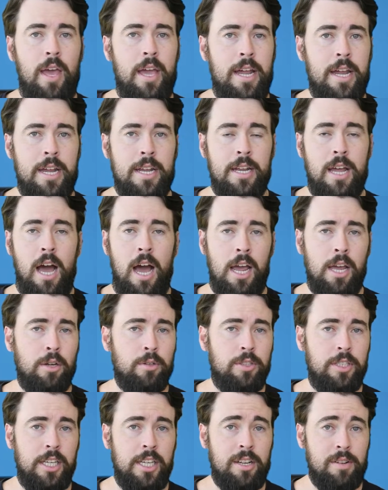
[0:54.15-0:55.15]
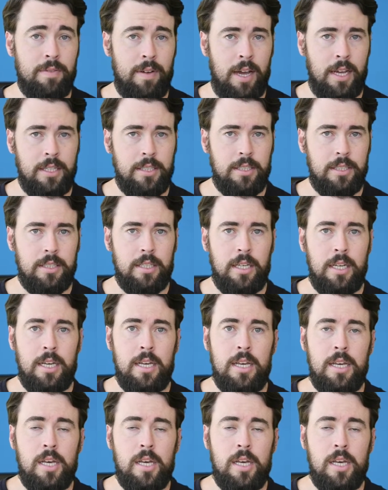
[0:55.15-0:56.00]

an IoT device